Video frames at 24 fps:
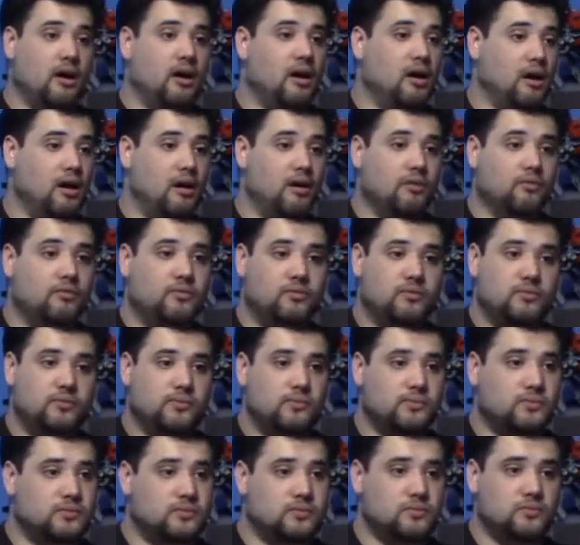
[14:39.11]
of,
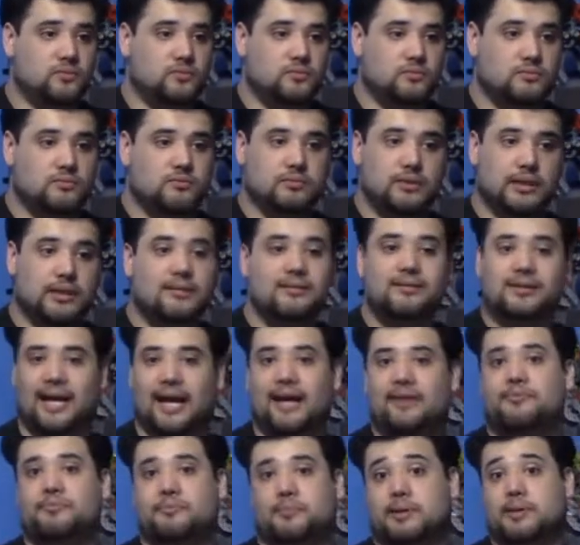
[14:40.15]
well,
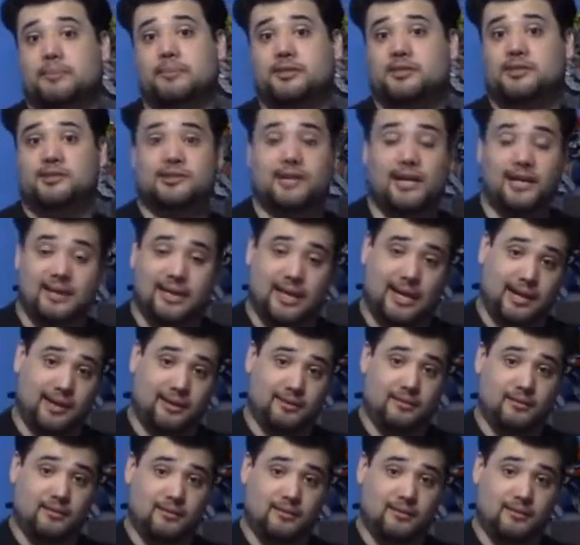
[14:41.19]
life pretty much sucking.